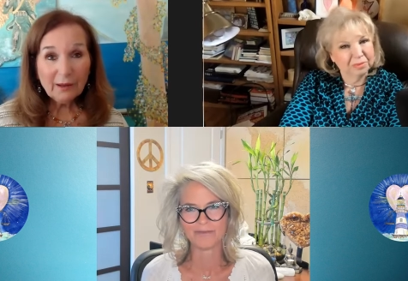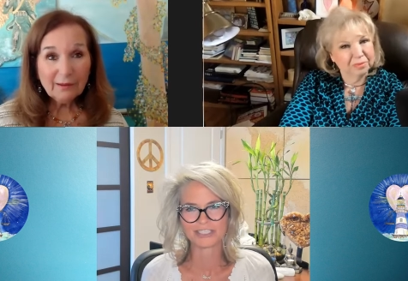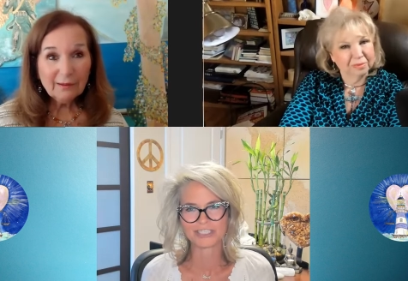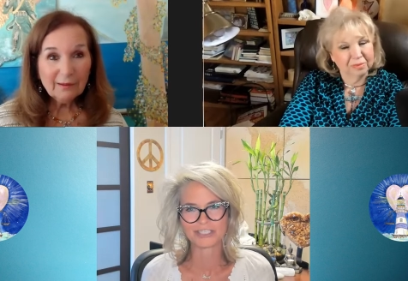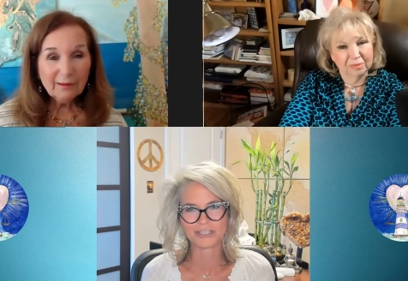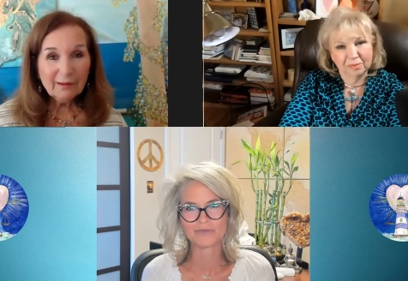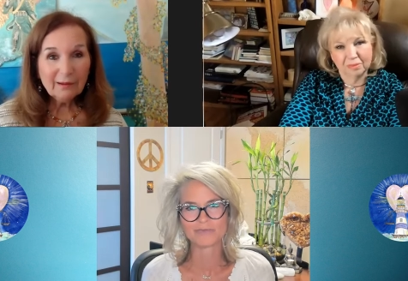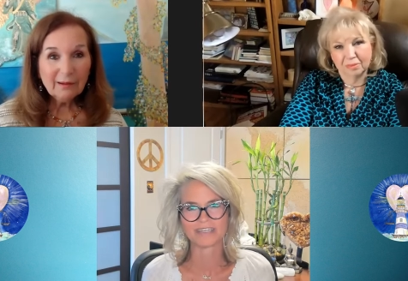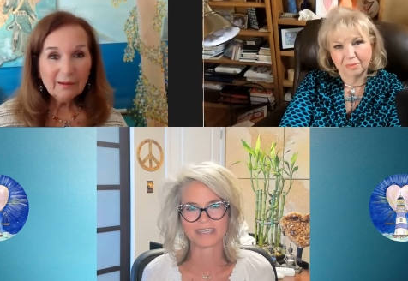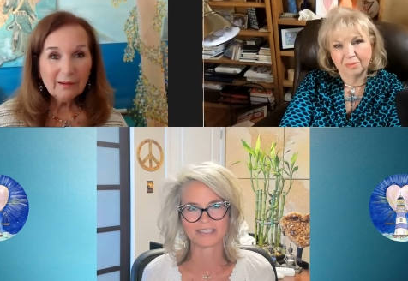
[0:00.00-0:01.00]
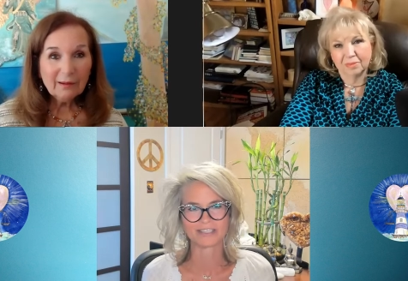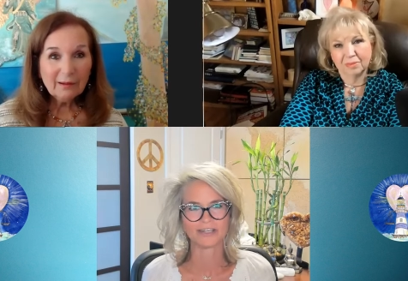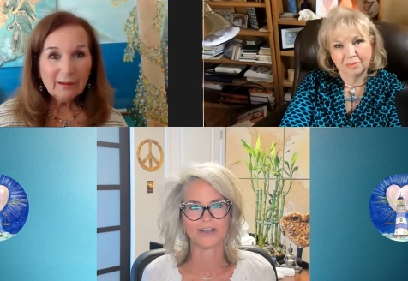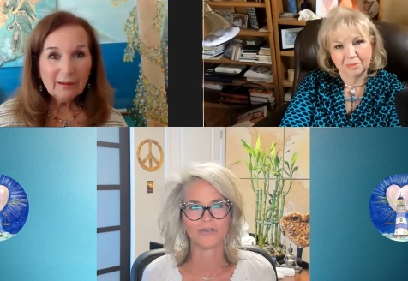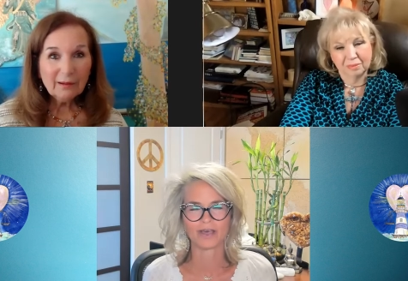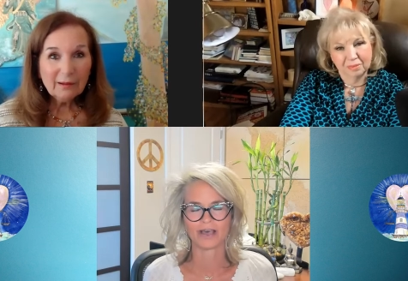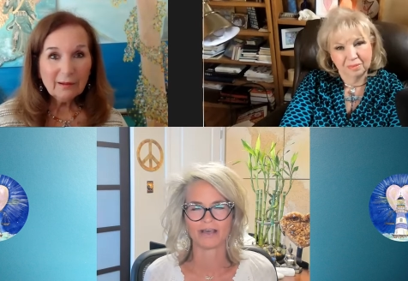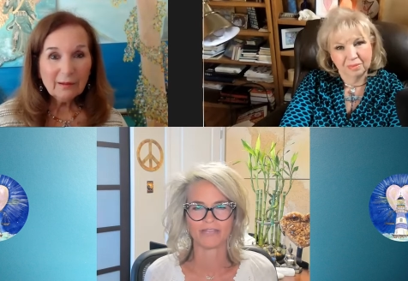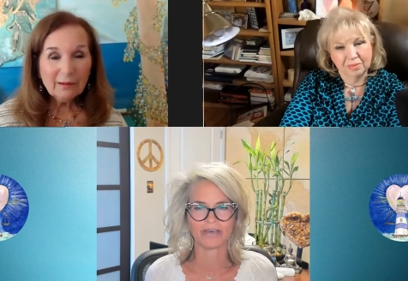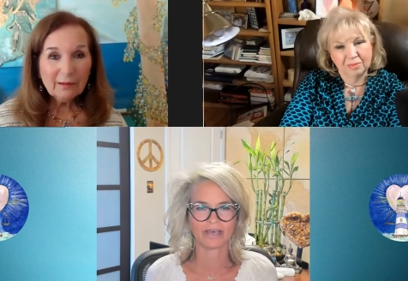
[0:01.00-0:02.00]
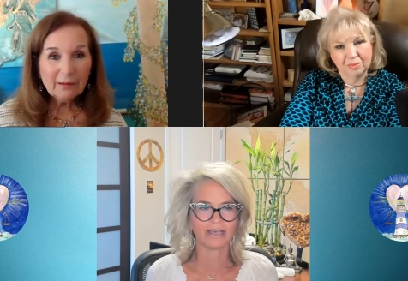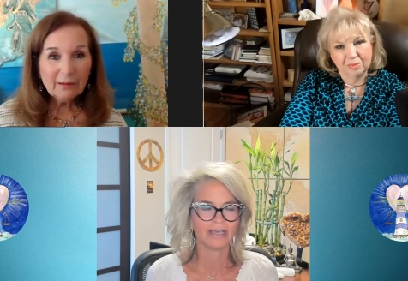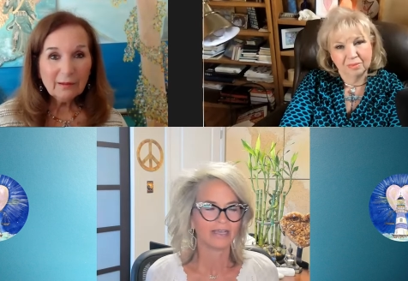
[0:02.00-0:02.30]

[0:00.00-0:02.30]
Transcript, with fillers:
Speaker 1: uh, which is the humanness, you know, the, the,